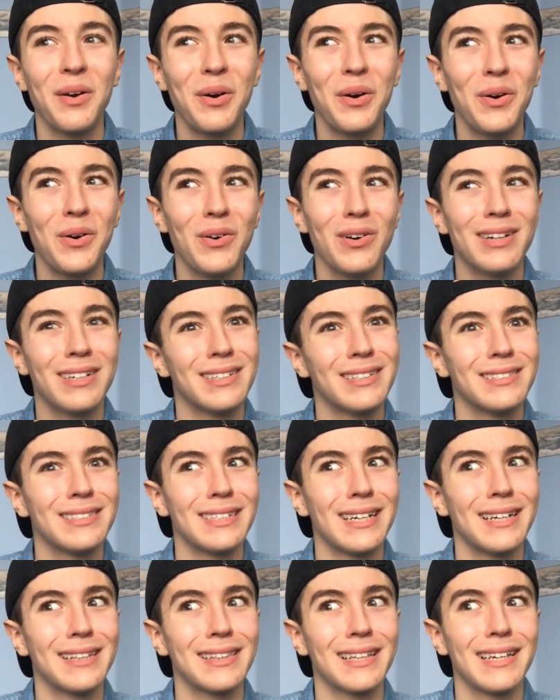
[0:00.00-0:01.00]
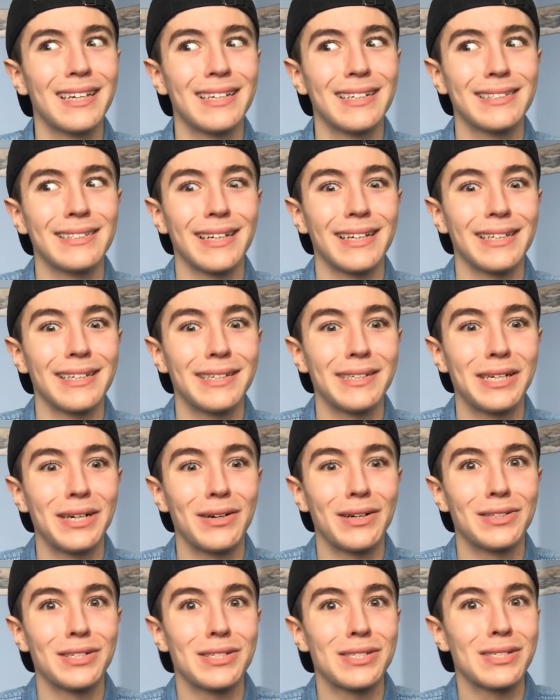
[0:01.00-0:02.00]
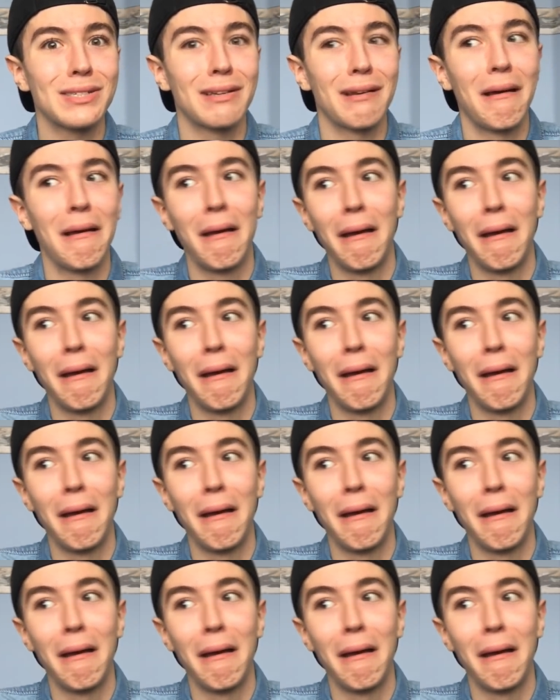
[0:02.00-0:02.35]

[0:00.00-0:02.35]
oh, nothing, like, you know, I just